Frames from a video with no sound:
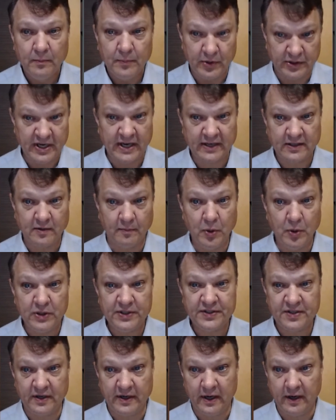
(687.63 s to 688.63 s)
protected put
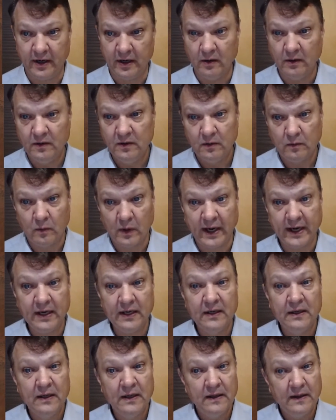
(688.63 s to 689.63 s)
scenario,
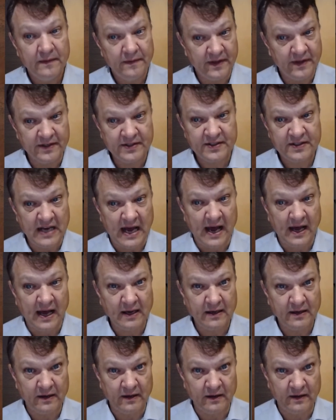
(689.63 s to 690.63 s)
right, this
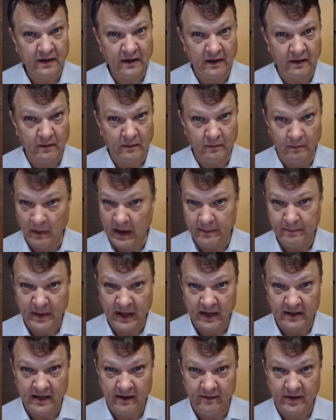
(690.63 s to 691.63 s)
stock might
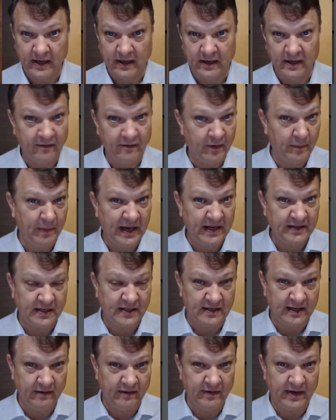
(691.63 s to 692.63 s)
pay a dividend. If it pays
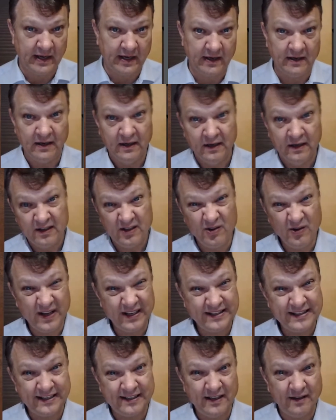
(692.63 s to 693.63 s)
a dividend, you
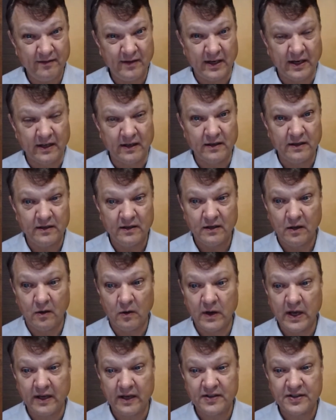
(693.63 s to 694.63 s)
get the dividend.
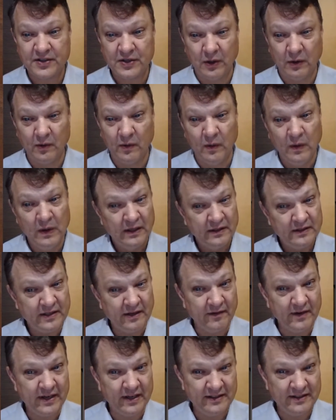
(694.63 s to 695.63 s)
Okay, so
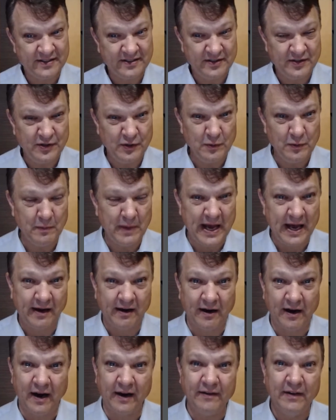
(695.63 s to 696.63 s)
dividends do
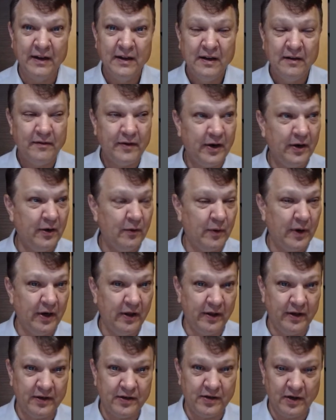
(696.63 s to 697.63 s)
matter. I very
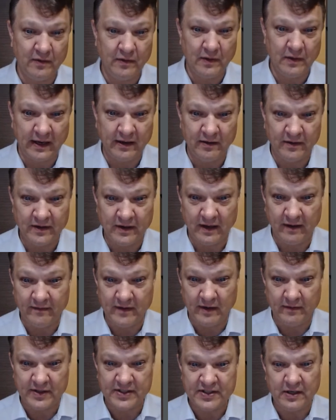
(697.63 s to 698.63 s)
rarely I've
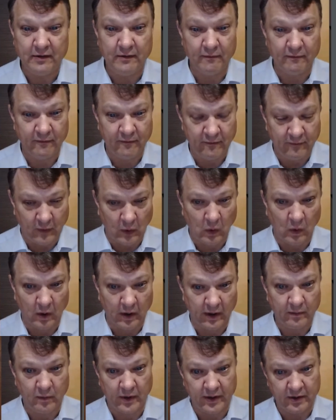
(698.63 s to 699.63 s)
never seen
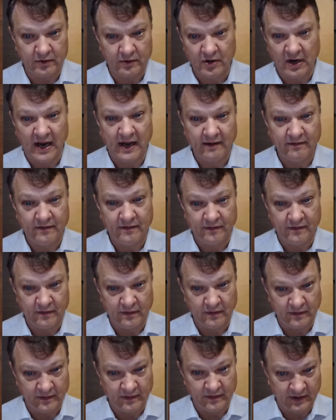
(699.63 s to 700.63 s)
Ford where you drive
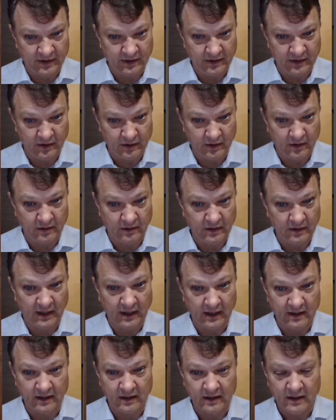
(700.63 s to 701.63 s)

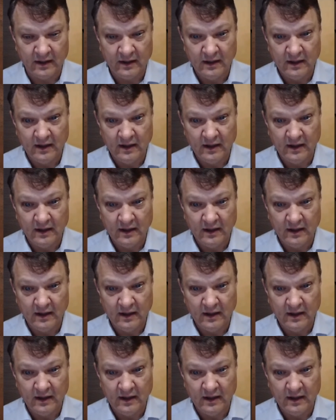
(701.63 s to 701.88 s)
your